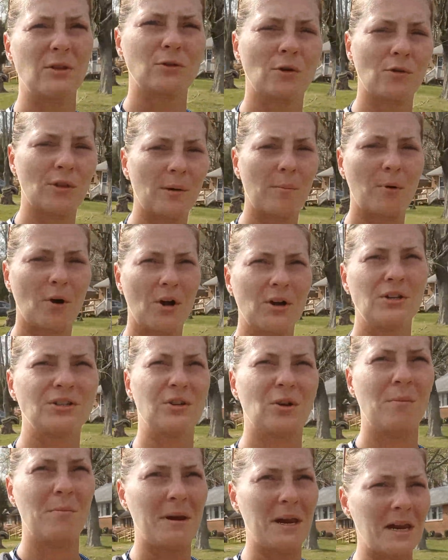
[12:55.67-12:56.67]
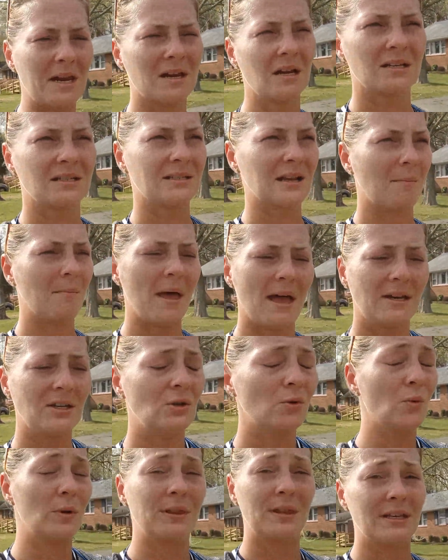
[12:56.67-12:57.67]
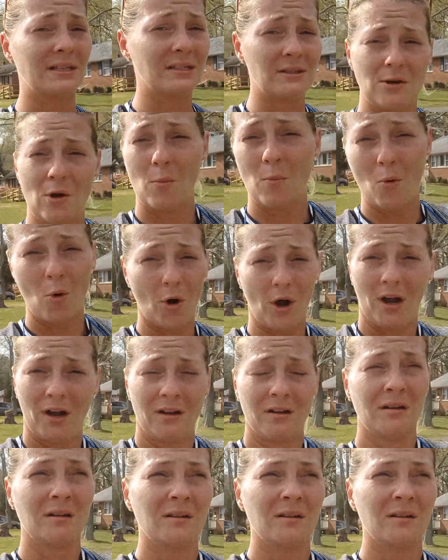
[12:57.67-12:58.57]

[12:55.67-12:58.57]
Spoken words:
throw their burdens on me? Because I'm not doing this no more.